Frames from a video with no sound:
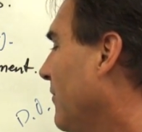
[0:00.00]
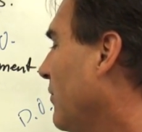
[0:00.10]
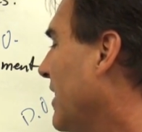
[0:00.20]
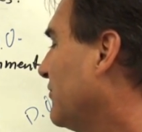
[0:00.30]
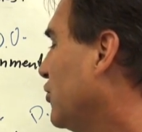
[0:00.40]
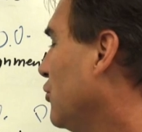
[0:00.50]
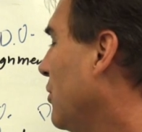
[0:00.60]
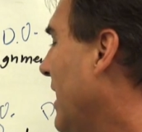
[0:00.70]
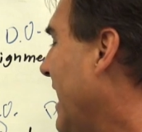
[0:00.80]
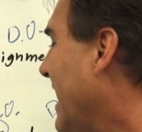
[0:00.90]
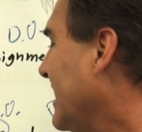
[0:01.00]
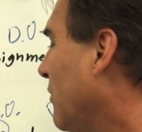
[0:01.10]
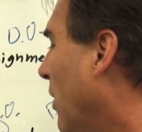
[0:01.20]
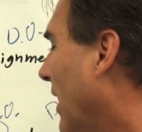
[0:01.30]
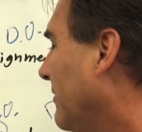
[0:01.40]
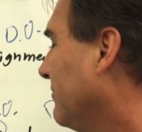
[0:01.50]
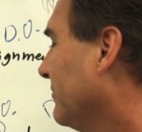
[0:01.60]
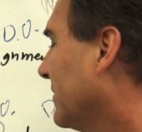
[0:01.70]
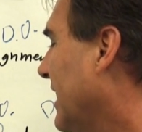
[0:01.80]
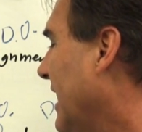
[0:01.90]
We get to anyone.
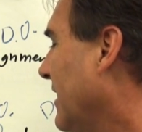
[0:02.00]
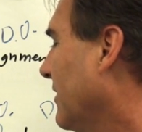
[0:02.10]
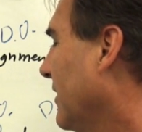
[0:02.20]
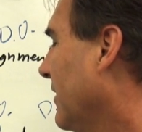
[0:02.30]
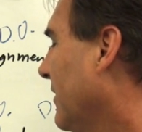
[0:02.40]
Okay?